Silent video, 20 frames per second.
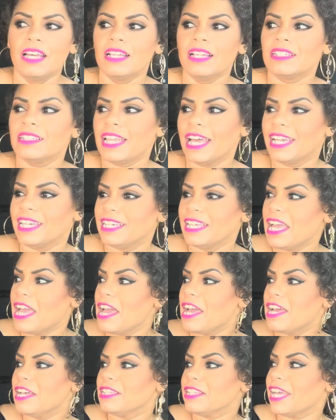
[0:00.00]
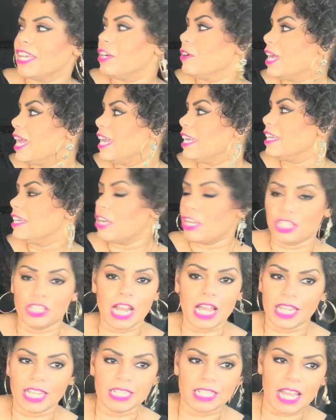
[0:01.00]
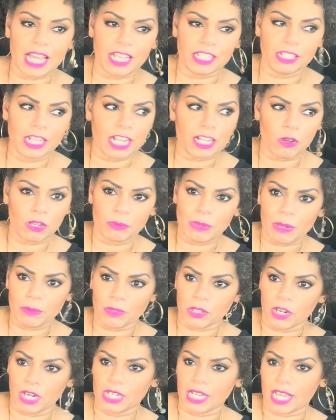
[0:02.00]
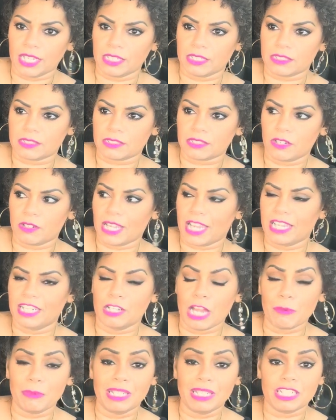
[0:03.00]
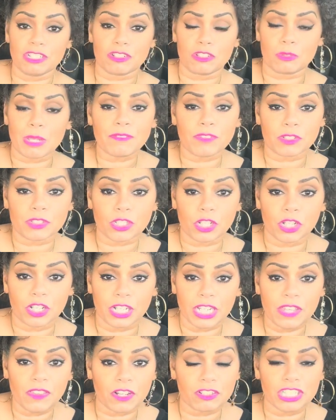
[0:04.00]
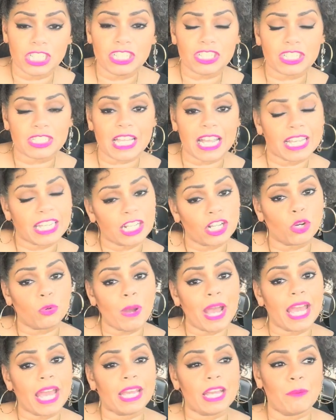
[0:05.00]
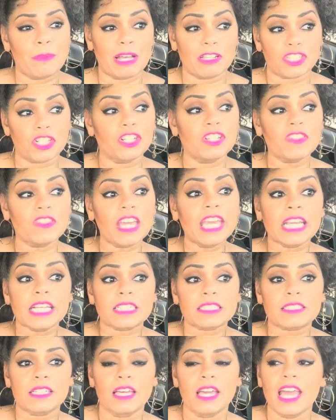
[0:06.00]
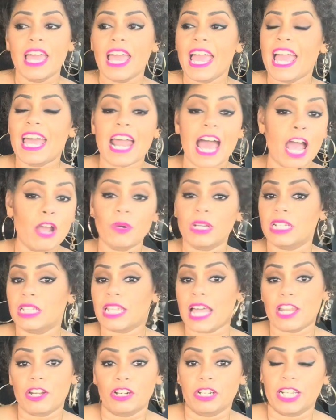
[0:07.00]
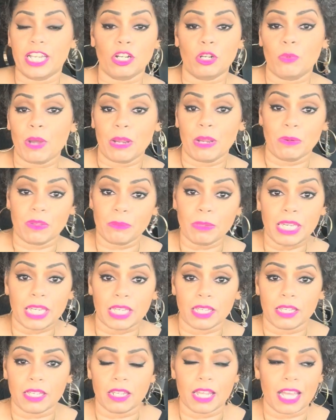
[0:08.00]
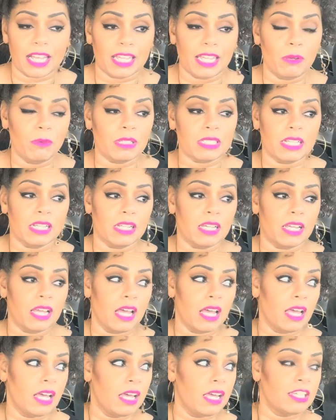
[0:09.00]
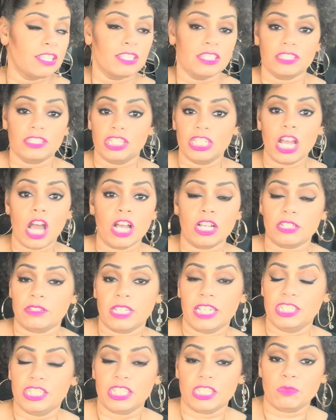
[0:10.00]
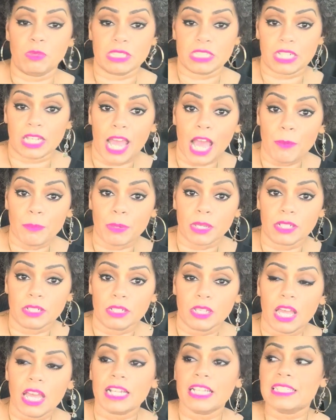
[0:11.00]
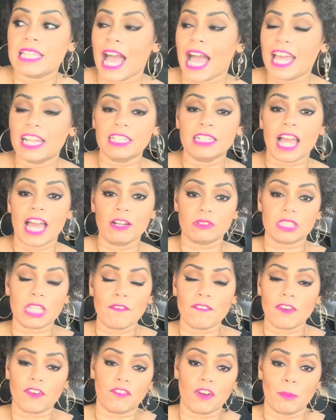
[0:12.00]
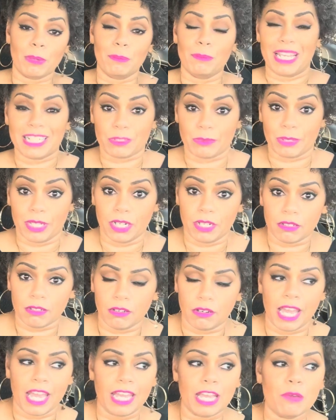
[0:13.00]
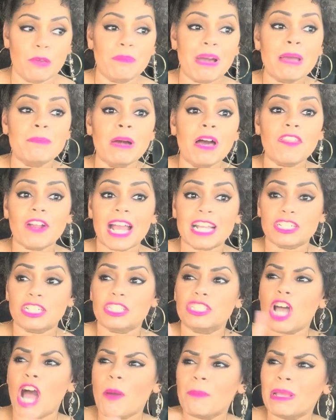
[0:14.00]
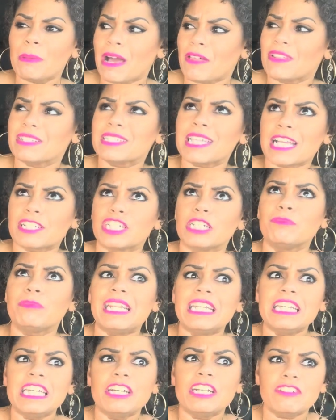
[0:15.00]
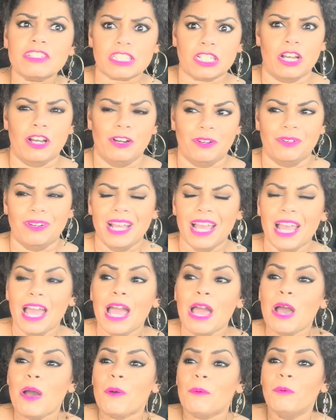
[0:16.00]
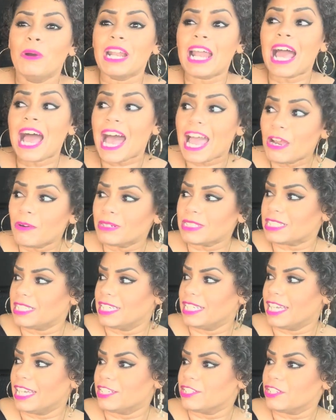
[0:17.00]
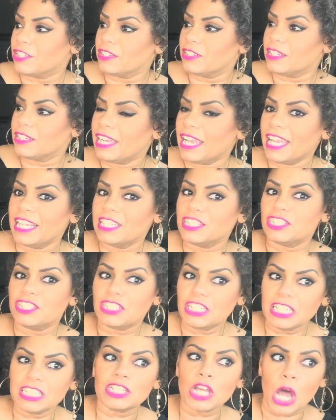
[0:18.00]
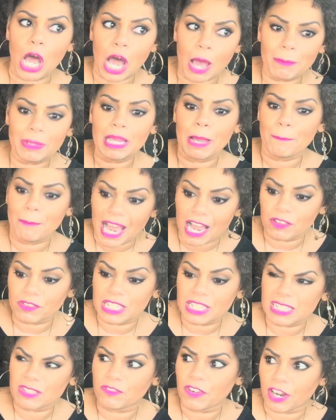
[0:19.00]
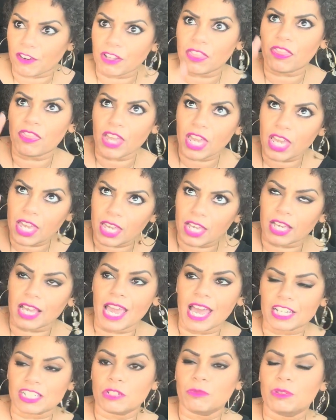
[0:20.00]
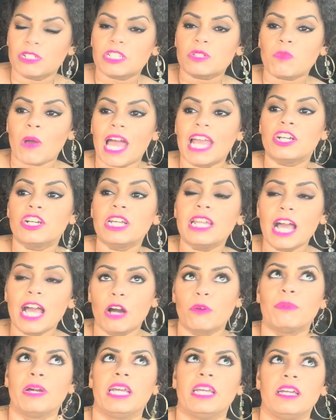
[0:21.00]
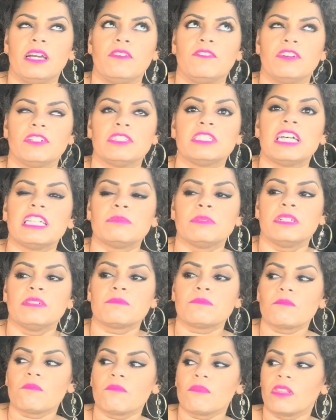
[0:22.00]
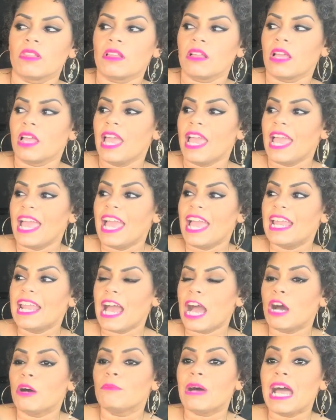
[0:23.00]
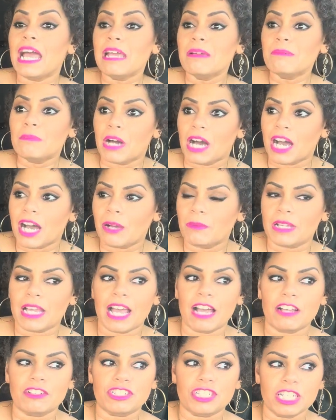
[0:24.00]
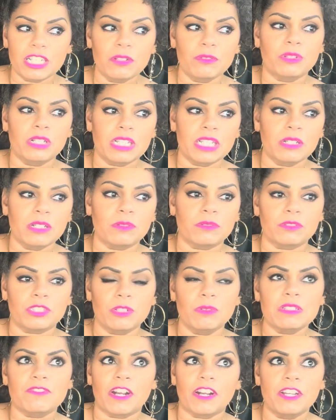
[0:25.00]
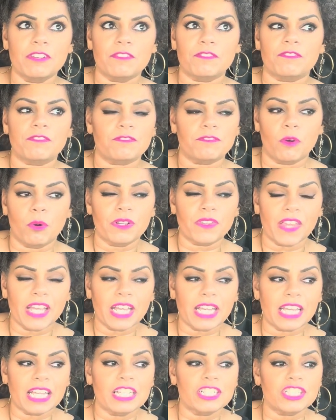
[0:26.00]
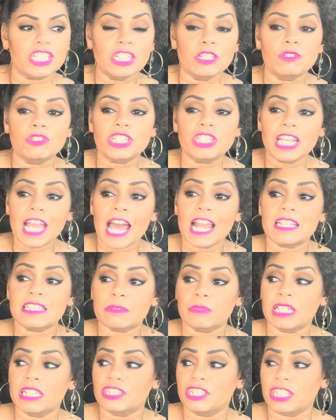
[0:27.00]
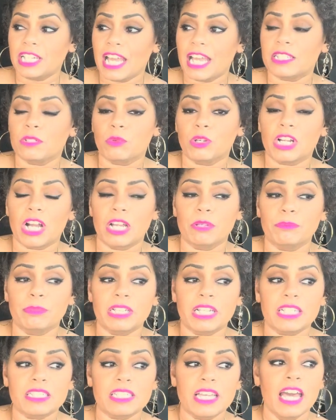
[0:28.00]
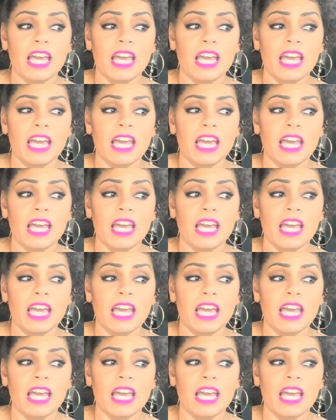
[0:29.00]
like, okay, you're not going to bed with her at night, okay? You're not being disrespectful to her either. She's just not getting her way about certain things. And I wouldn't let her get her way with me. Like, it just wasn't going to happen. Because I don't suffer from enmeshment, okay? And my mother actually told me about this many years ago when I was a teenager, and she taught me about this very thing, actually, which is why I could help my first husband. And how my mom, she was very forward-thinking. She knew she had something she had to work on, because